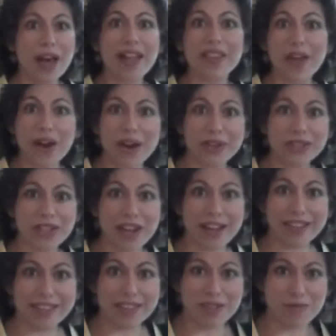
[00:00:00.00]
hello to
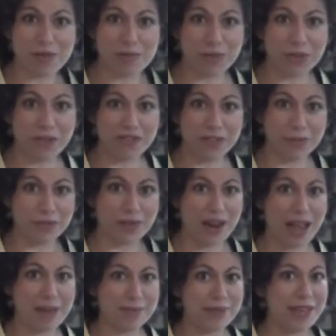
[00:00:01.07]
all the new people who have
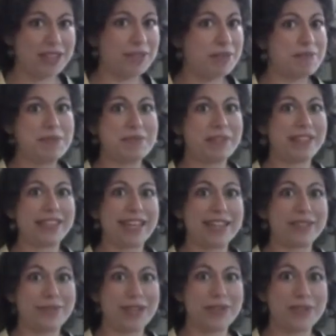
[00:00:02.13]
subscribed. We had three people in the
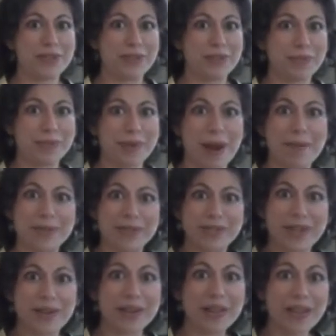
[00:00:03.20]
last week who are new subscribers,
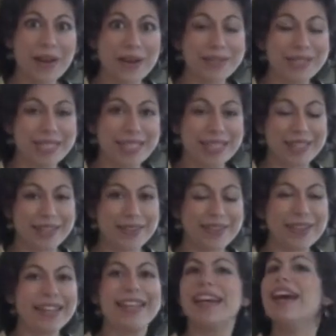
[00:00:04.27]
so hello to
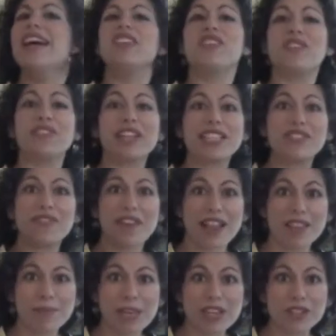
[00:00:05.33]
you. Don't forget to
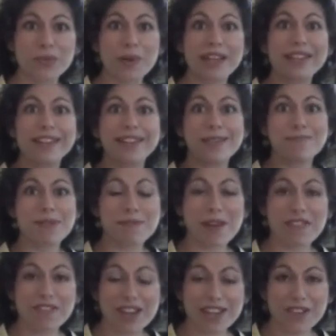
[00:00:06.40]
follow me on Twitter and be
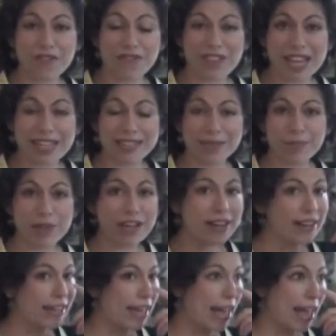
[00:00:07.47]
my friend on
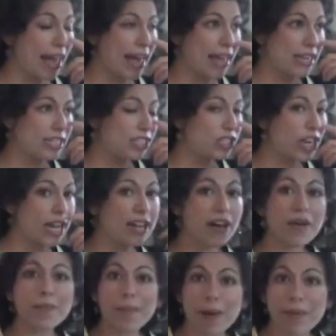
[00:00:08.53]
Facebook, and check
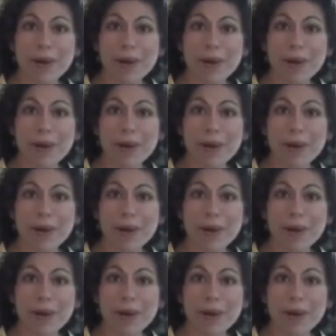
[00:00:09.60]
out my